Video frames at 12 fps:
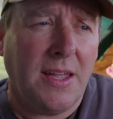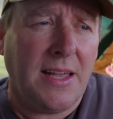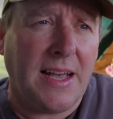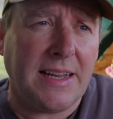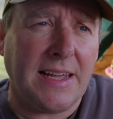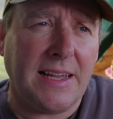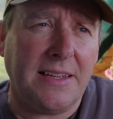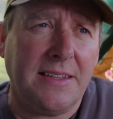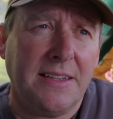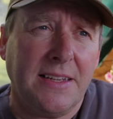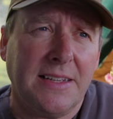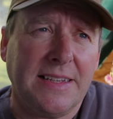And
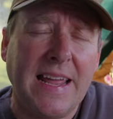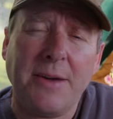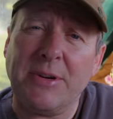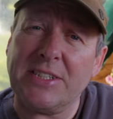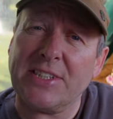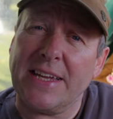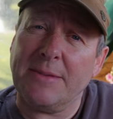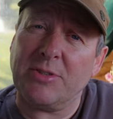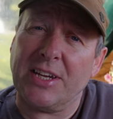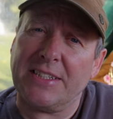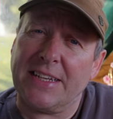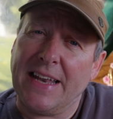now it seems
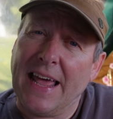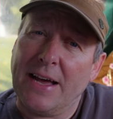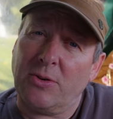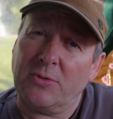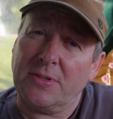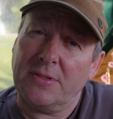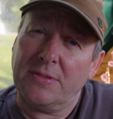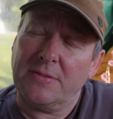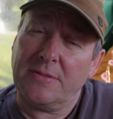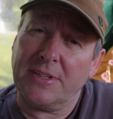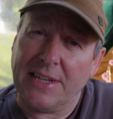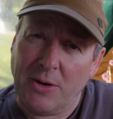that it's allowed.
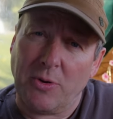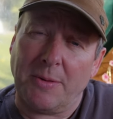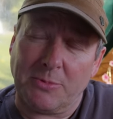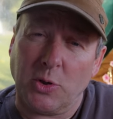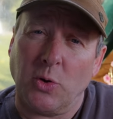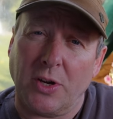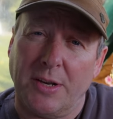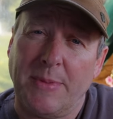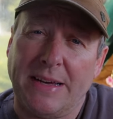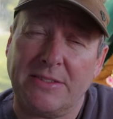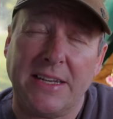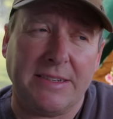You know what I'm talking
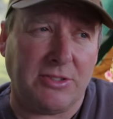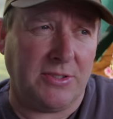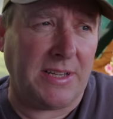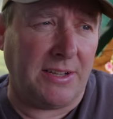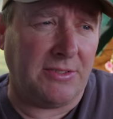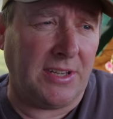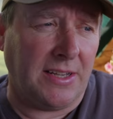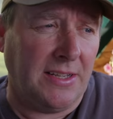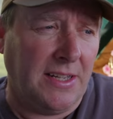about, don't you?